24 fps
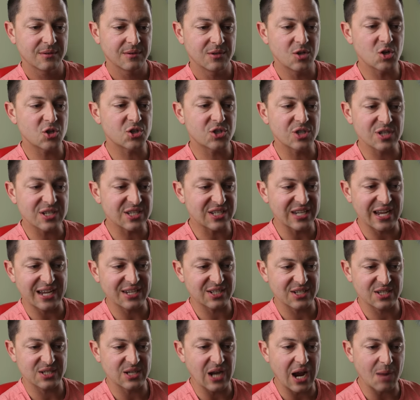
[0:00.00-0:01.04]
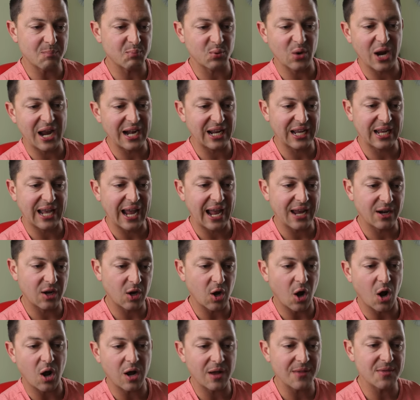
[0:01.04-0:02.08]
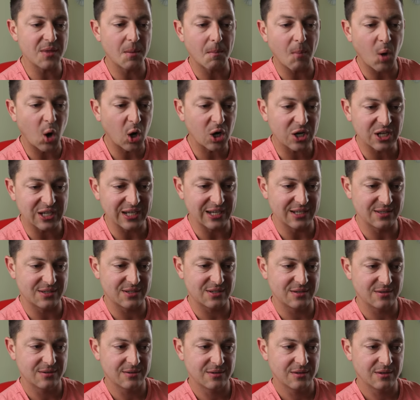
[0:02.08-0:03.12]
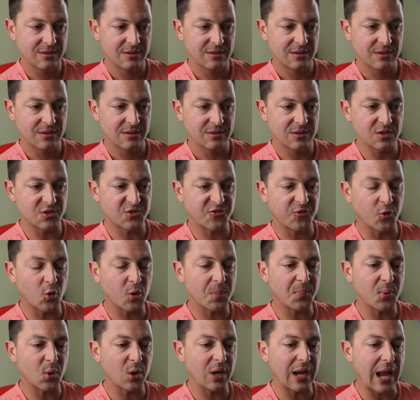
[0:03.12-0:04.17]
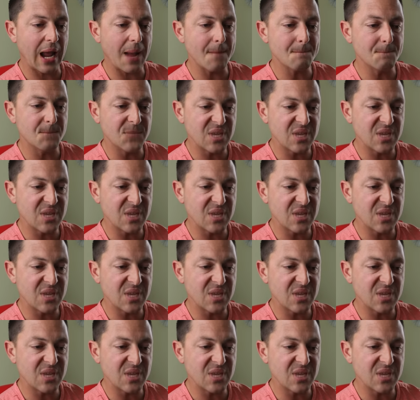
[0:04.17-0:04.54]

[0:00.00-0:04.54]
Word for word: Your success is not predicated on the market. There's 4.8